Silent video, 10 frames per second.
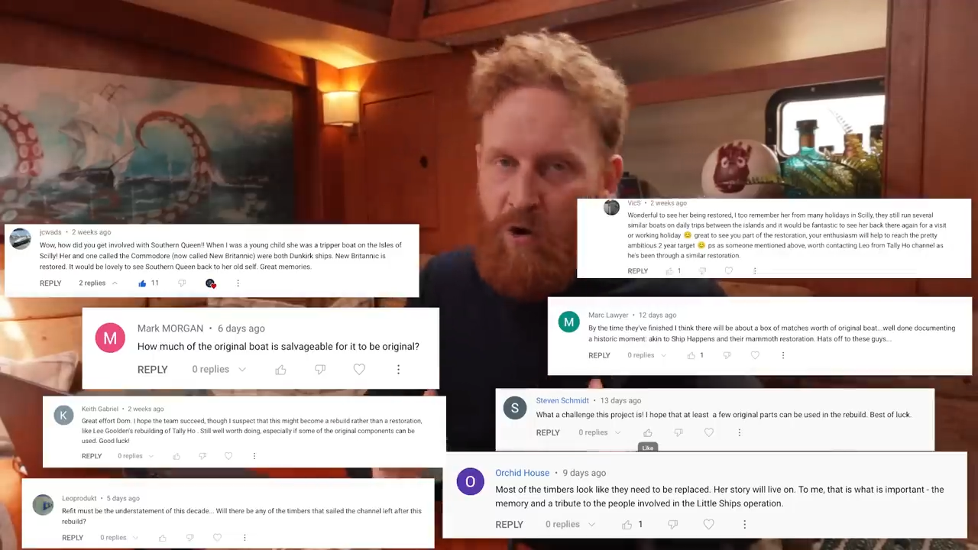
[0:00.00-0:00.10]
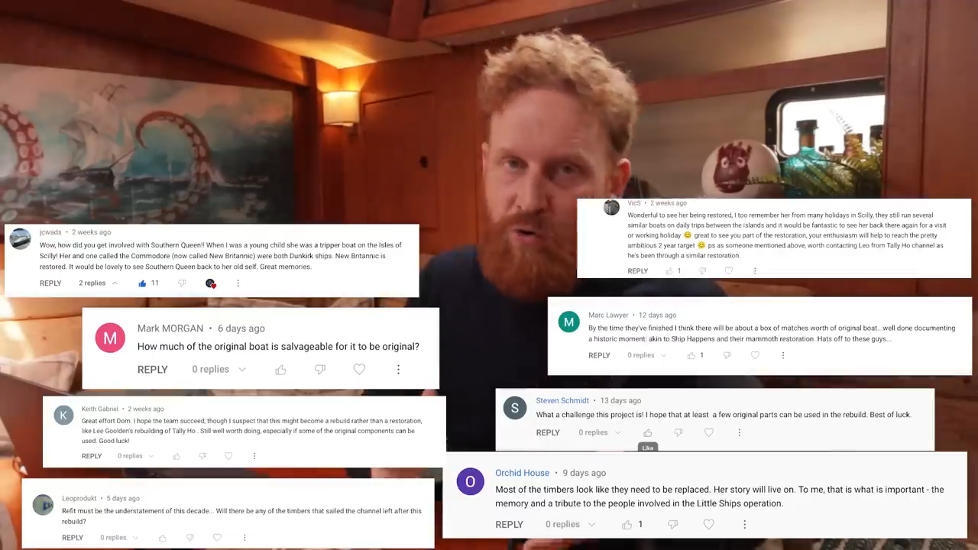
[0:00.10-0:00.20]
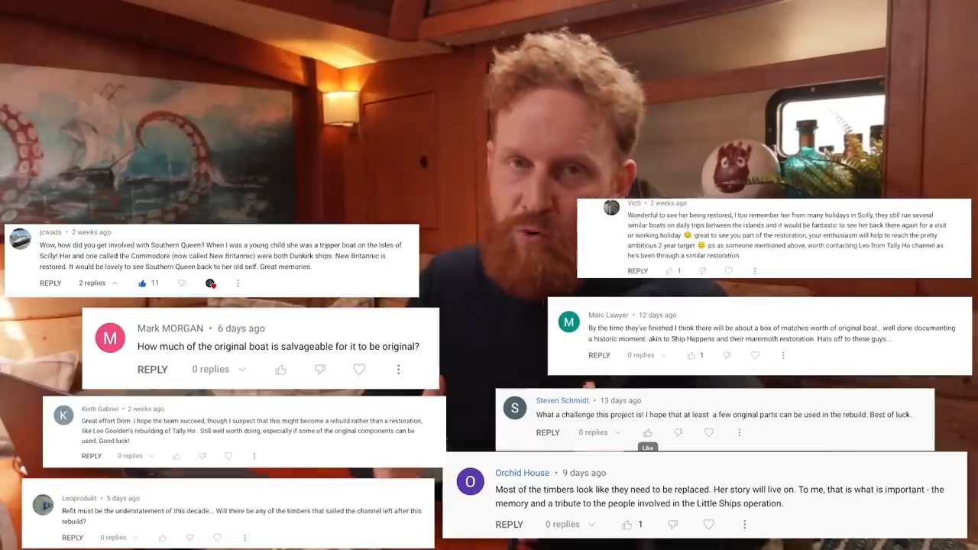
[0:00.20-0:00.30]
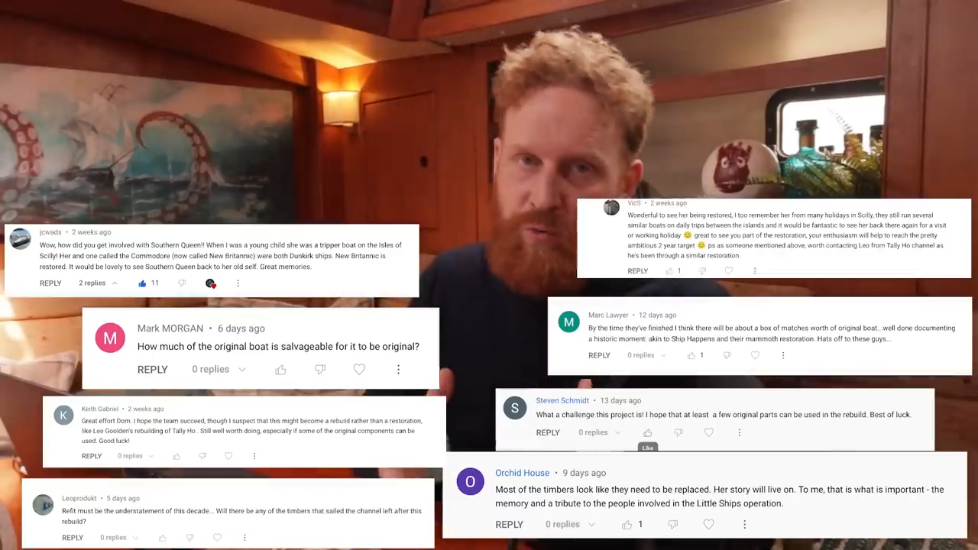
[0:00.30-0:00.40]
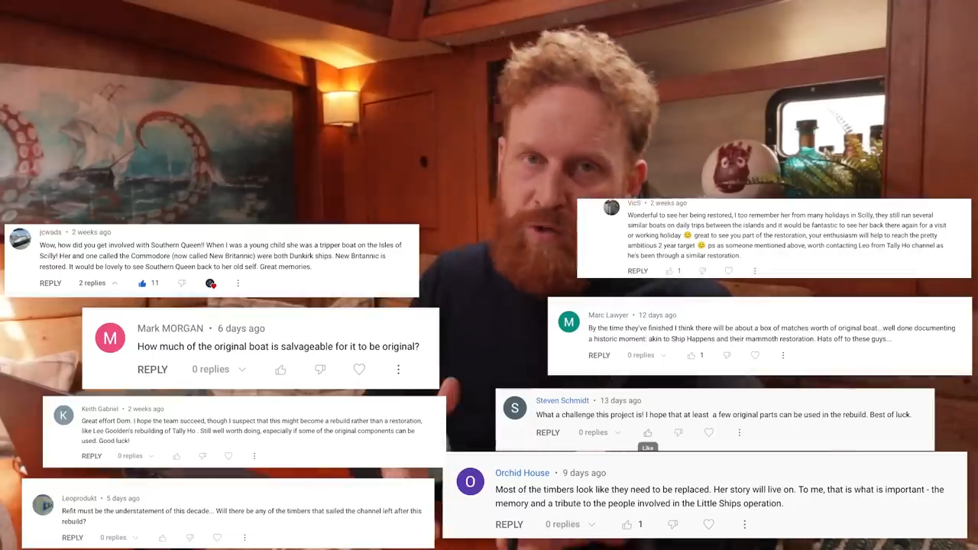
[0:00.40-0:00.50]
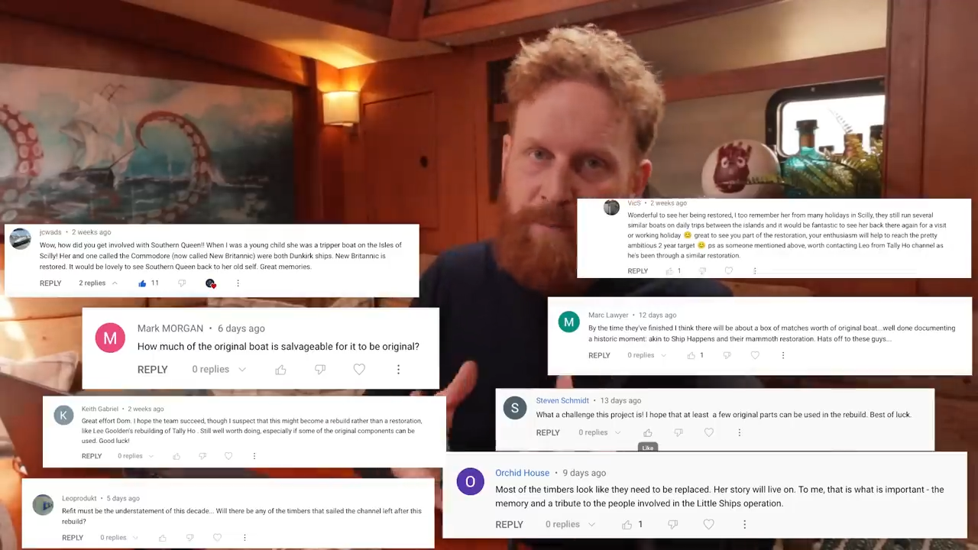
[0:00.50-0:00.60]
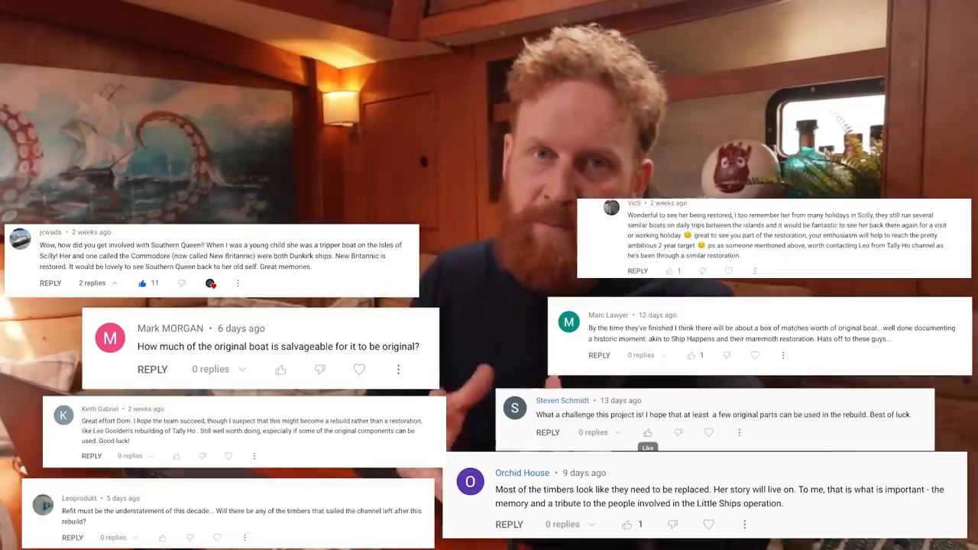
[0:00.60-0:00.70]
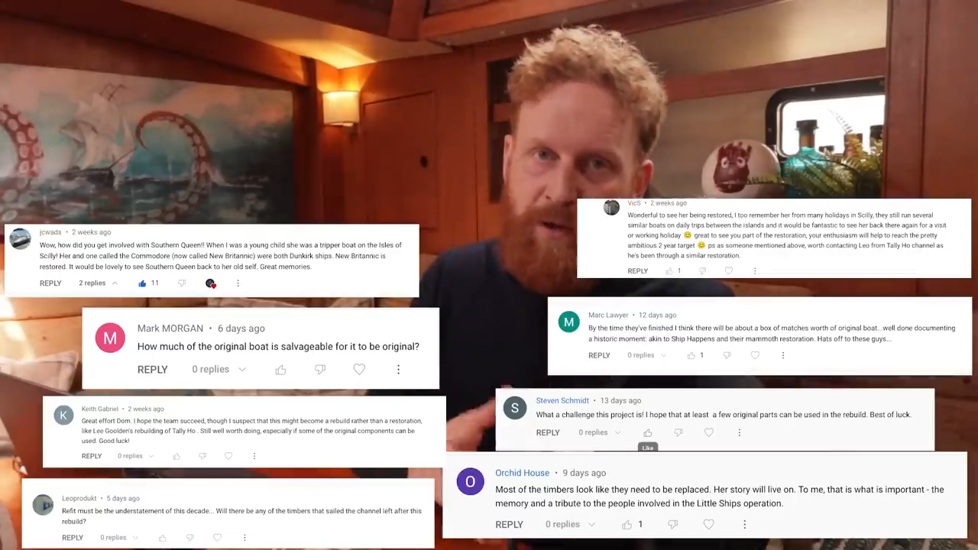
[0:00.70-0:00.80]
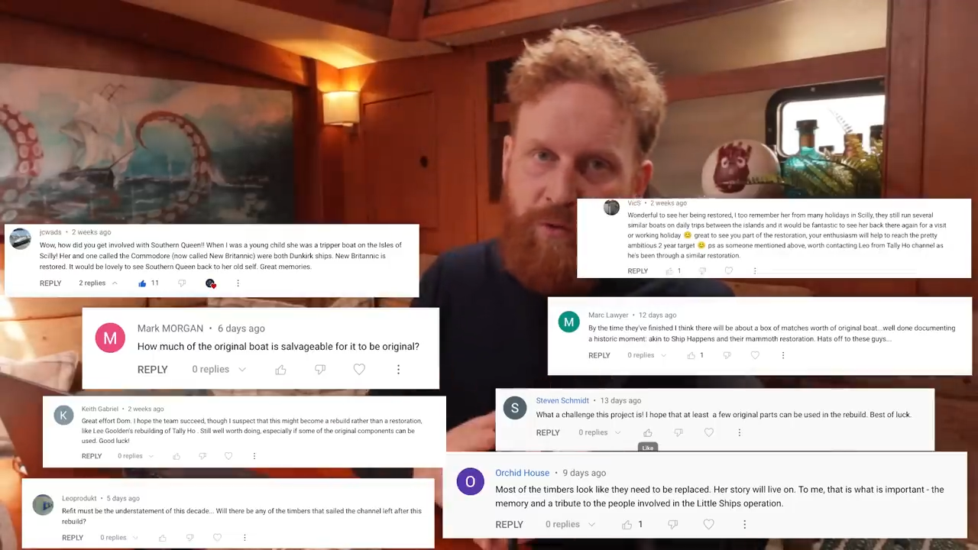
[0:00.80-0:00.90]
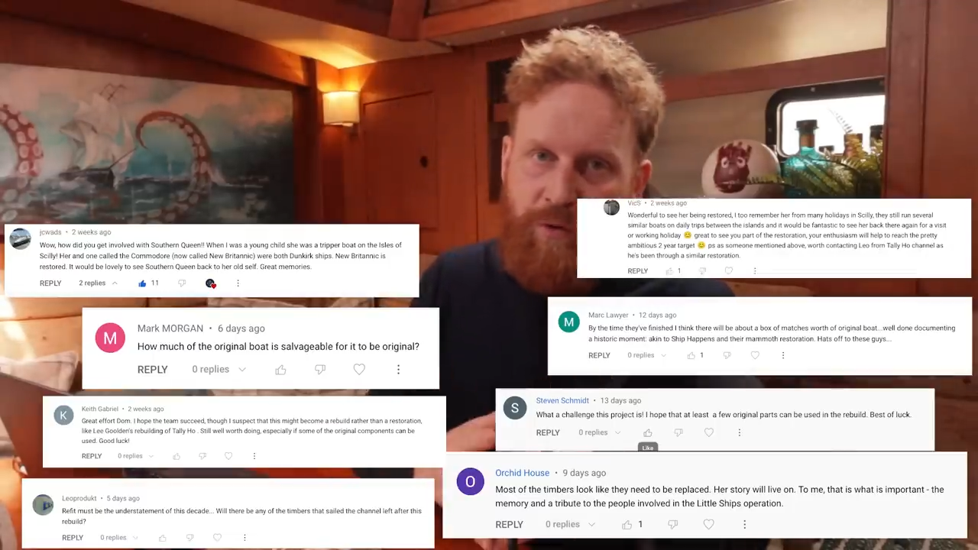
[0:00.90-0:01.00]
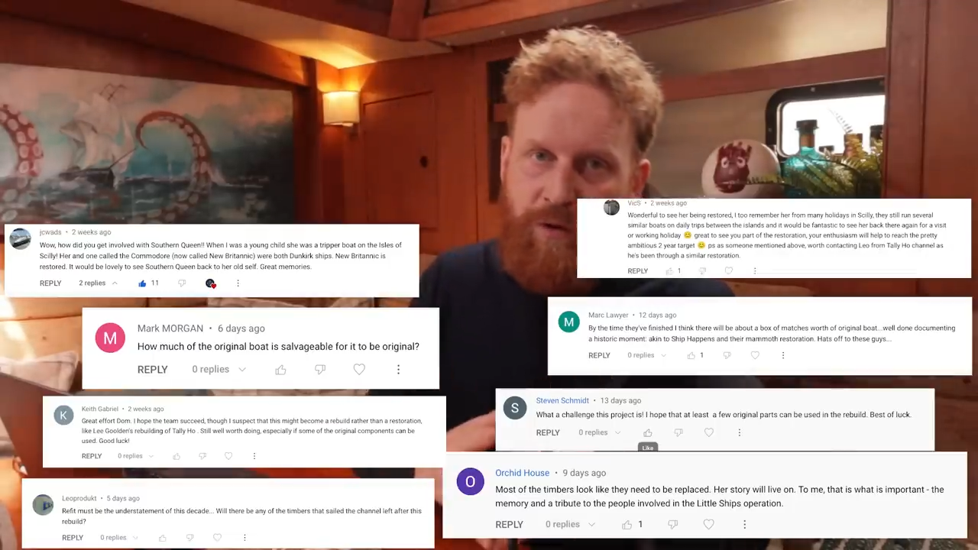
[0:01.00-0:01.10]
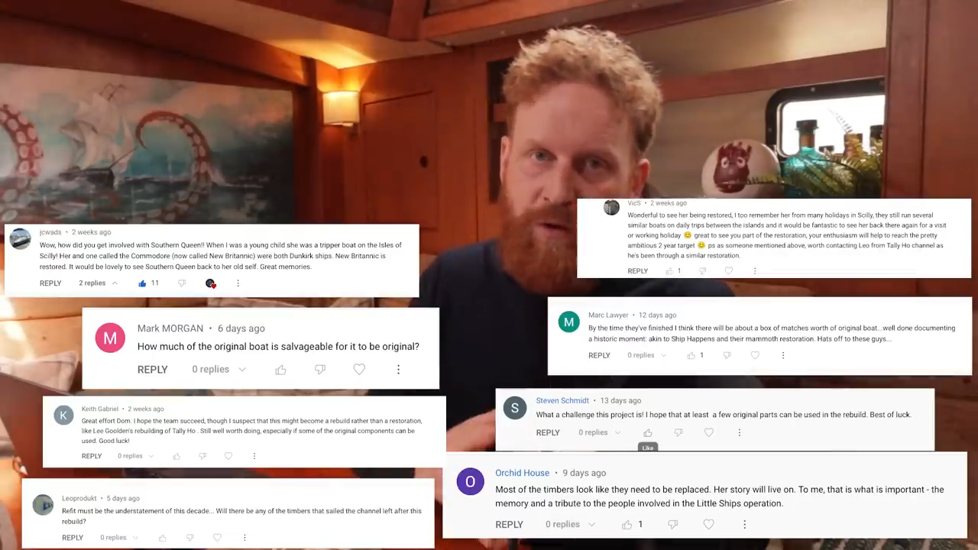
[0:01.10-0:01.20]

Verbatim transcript: old wooden boat